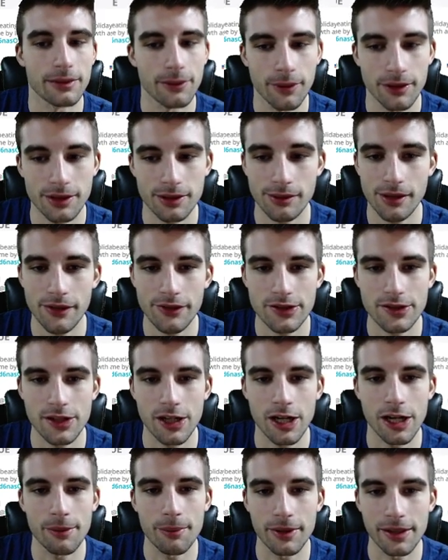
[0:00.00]
It was a rough
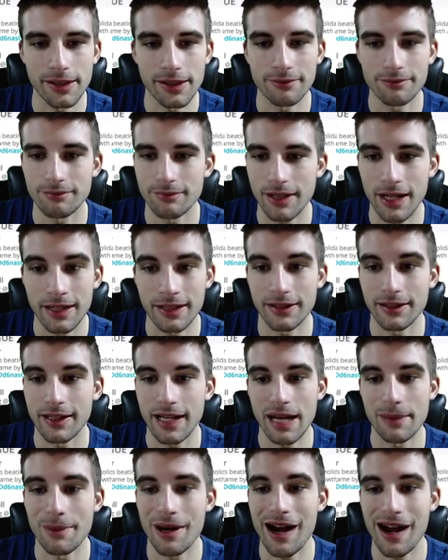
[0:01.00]
start, but he ended the
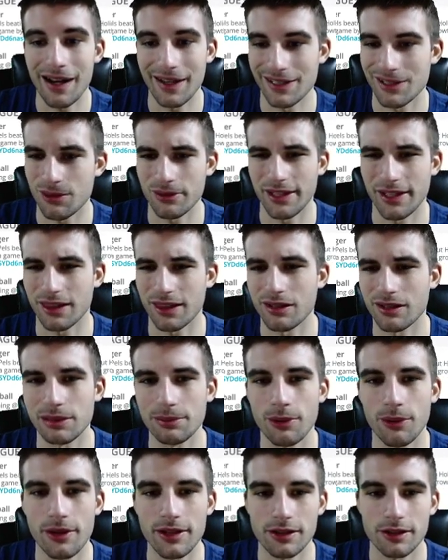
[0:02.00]
game hot. He scored like 30
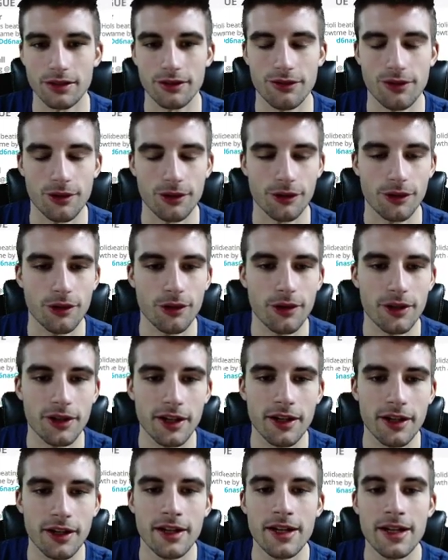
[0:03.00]
points in the fourth
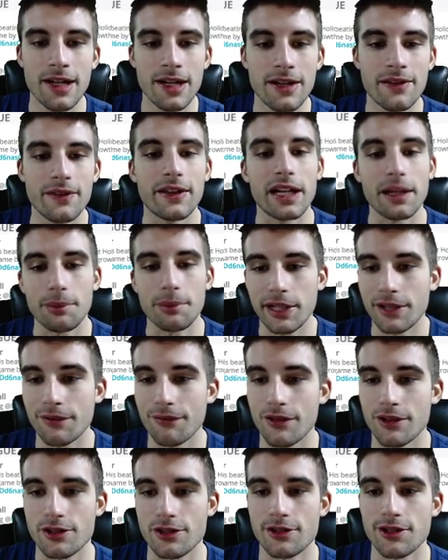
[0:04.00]
quarter. Then I played him
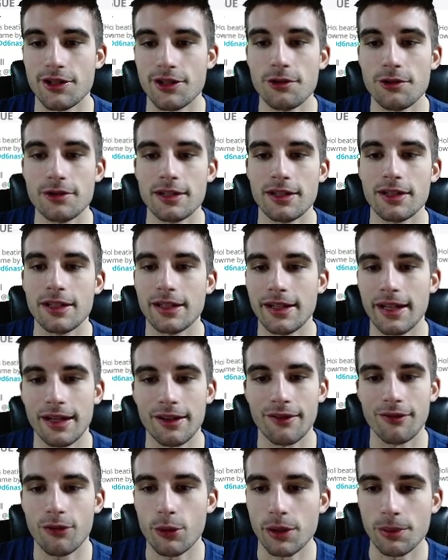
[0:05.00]
versus Houston, and he had
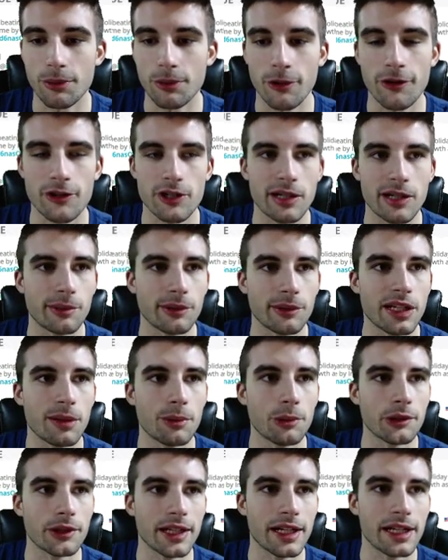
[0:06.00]
a 40-point
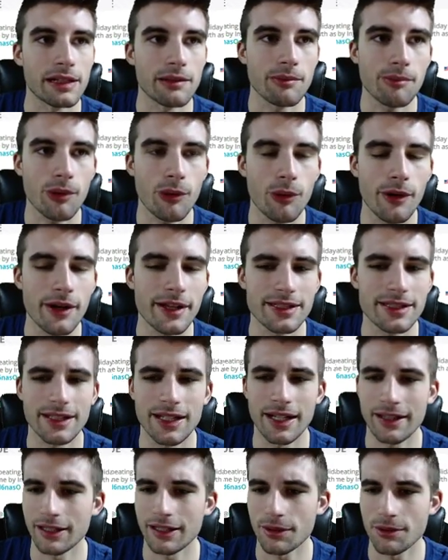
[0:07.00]
triple-double with 80 points. And
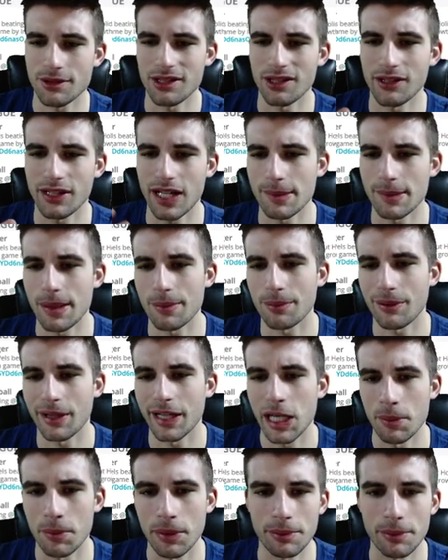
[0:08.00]
then I think there was another game I
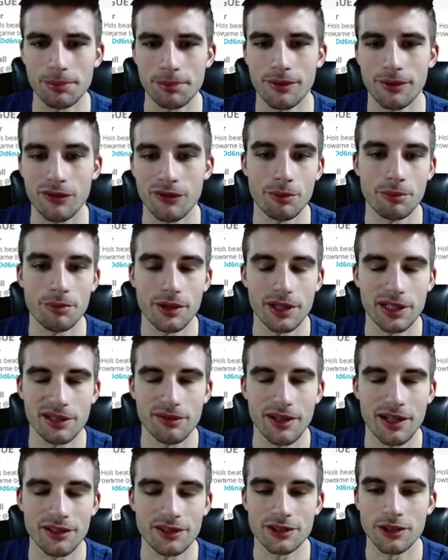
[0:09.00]
played him, and he performed pretty
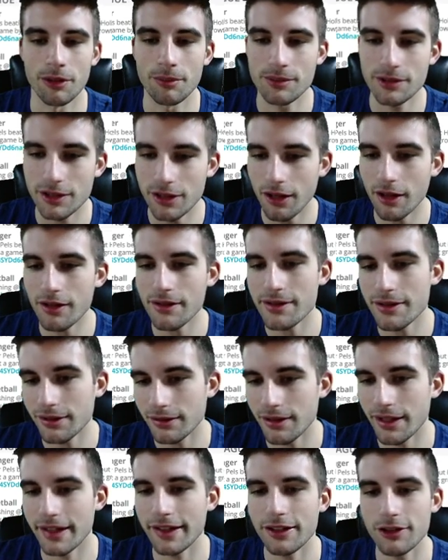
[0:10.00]
well. So I'm starting to
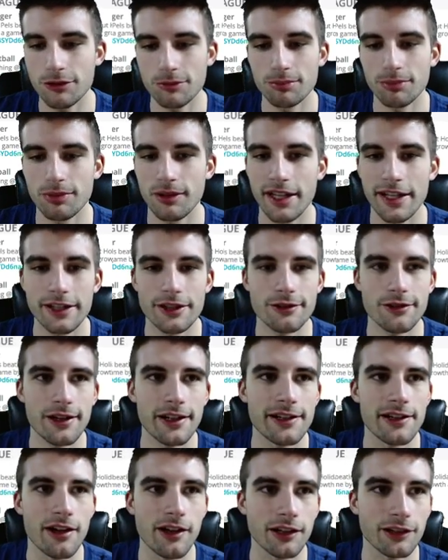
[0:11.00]
like playing
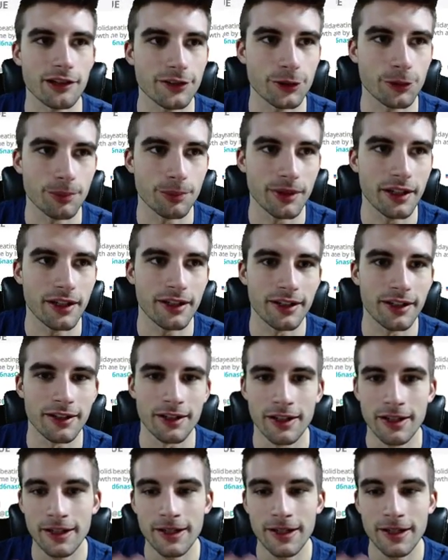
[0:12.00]
Trae Young a little bit. And,